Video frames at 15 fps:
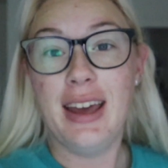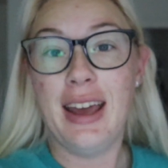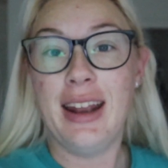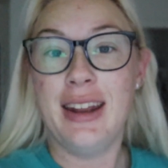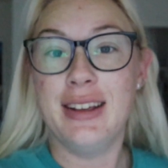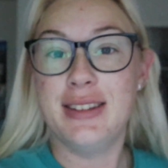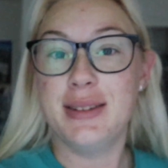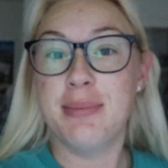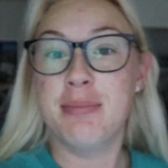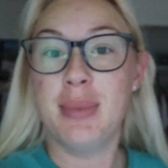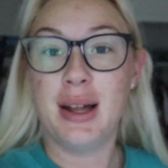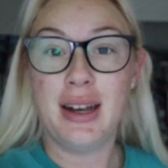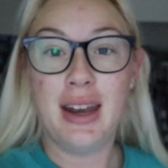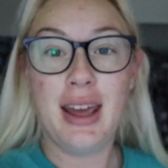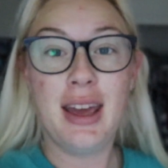It is
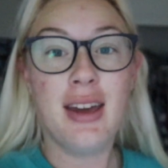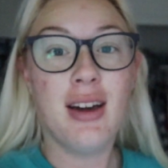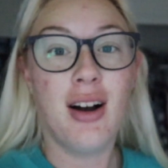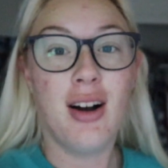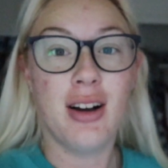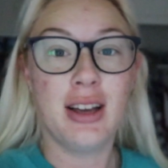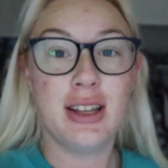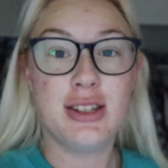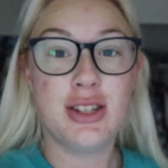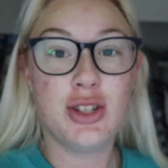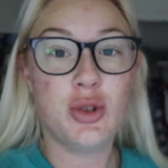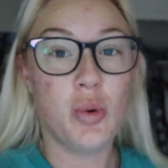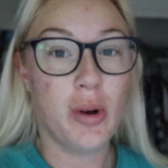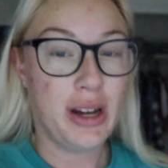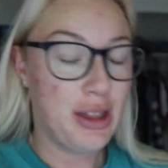Monday, August
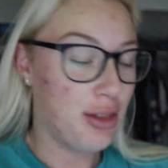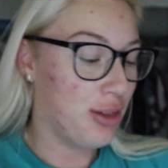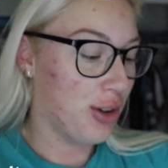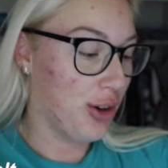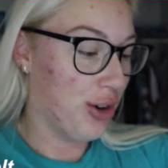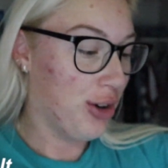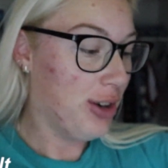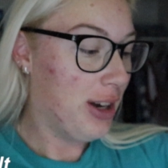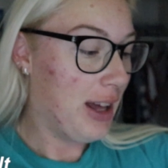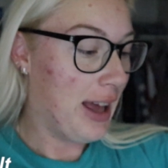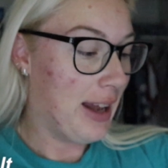twenty-third,